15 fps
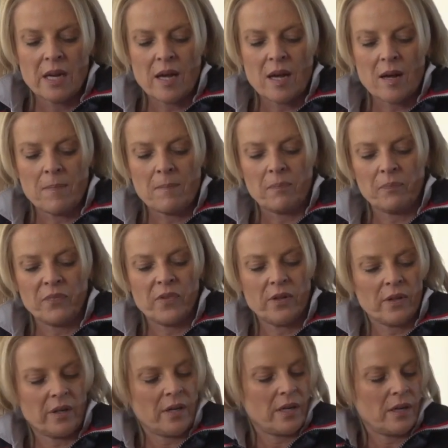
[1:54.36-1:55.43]

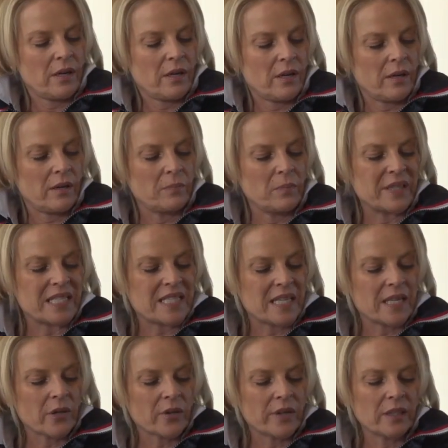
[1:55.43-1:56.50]
the
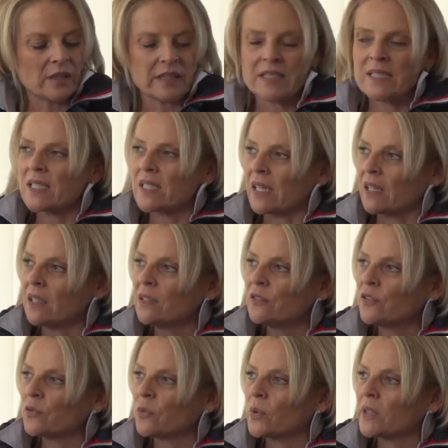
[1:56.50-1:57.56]
material
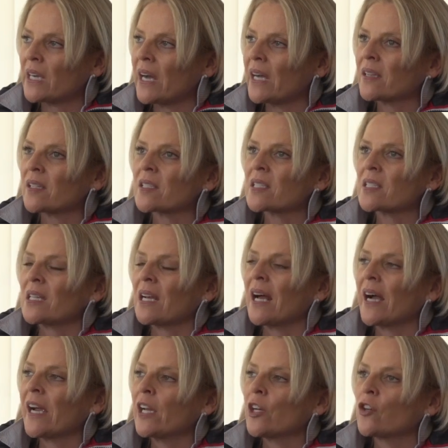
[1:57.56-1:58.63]
itself would either
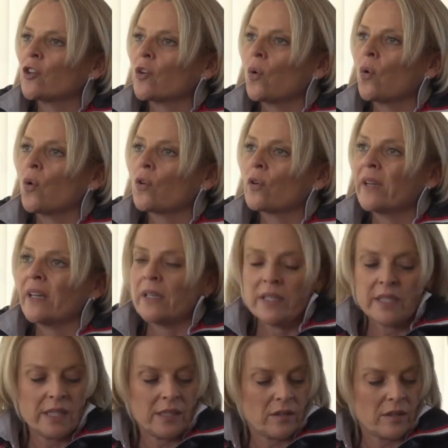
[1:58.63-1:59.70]
slide or
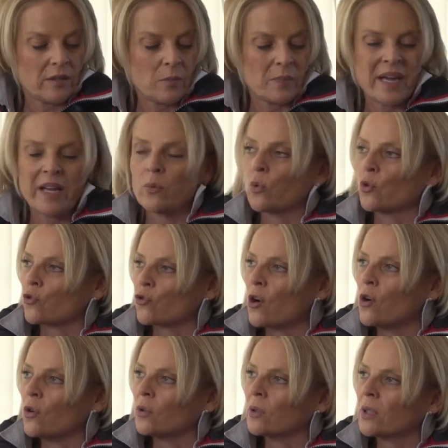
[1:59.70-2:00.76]
indeed the band would
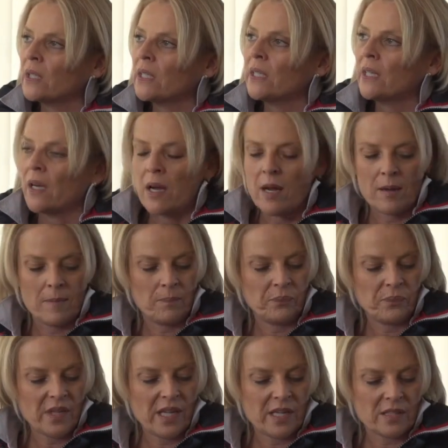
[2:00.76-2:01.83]
roll
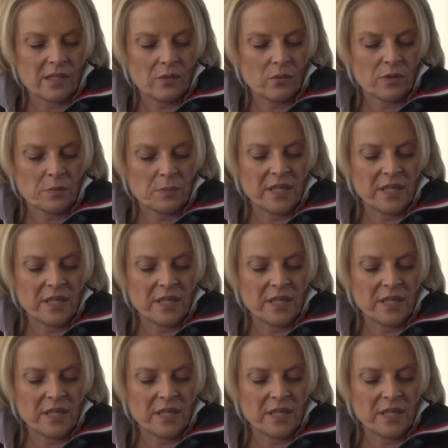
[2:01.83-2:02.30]
as it was